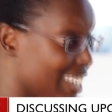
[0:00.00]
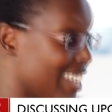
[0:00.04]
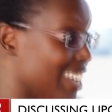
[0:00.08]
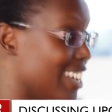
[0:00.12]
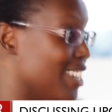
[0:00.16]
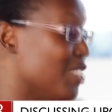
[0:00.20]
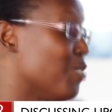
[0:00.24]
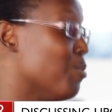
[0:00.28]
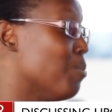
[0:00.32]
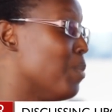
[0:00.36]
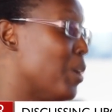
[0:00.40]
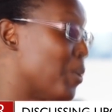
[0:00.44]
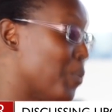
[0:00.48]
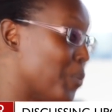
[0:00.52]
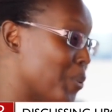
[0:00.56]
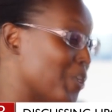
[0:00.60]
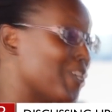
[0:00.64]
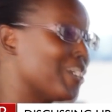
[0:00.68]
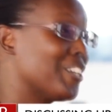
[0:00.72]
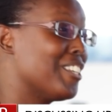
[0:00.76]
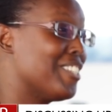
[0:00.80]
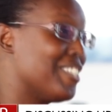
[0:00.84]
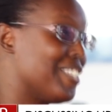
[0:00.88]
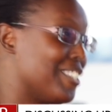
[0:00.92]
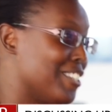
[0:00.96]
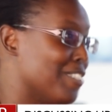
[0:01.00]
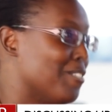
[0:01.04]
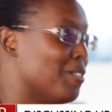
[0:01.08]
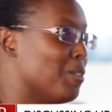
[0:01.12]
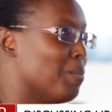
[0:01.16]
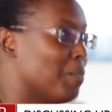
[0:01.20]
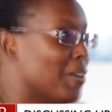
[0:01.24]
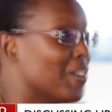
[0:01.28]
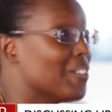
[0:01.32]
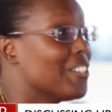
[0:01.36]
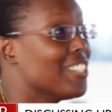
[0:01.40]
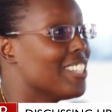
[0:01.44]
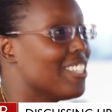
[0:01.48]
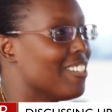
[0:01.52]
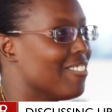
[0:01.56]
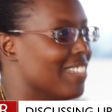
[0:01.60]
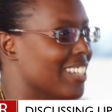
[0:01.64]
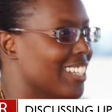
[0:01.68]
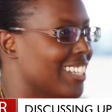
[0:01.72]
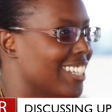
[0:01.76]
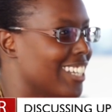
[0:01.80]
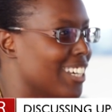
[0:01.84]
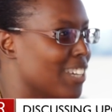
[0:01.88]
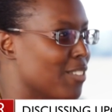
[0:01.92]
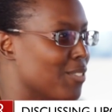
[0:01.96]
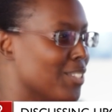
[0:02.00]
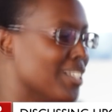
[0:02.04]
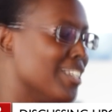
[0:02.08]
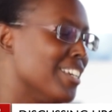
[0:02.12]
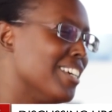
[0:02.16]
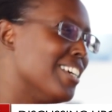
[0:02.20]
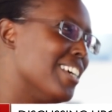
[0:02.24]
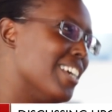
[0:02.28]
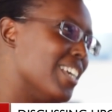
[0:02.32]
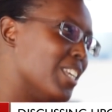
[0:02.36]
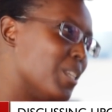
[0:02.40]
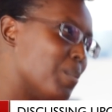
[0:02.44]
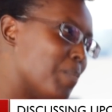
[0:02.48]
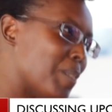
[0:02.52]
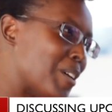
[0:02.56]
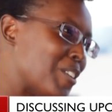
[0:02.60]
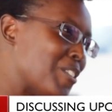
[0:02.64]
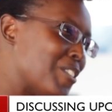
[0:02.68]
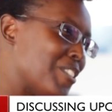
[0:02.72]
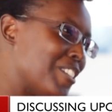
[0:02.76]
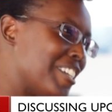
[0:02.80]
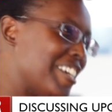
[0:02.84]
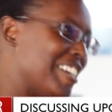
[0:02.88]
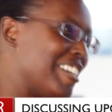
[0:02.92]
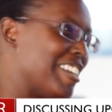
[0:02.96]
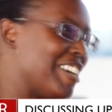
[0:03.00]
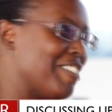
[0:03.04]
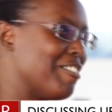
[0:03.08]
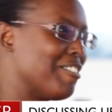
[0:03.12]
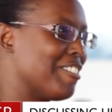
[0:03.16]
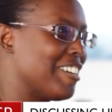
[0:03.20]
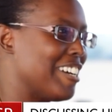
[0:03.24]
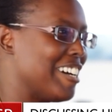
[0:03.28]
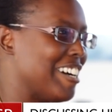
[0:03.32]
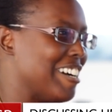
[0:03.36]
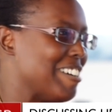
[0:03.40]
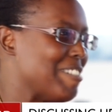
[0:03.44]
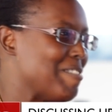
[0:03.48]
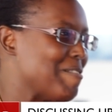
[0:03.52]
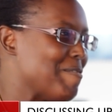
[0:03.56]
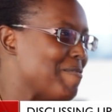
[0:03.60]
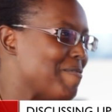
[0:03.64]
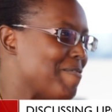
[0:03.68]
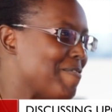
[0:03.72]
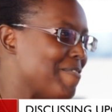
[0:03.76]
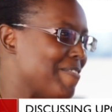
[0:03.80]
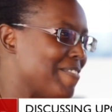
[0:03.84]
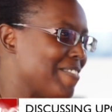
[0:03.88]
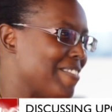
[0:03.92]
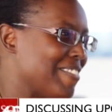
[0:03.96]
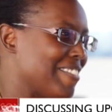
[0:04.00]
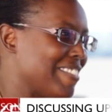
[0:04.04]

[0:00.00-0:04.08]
And my work is still about saving lives, especially in Africa.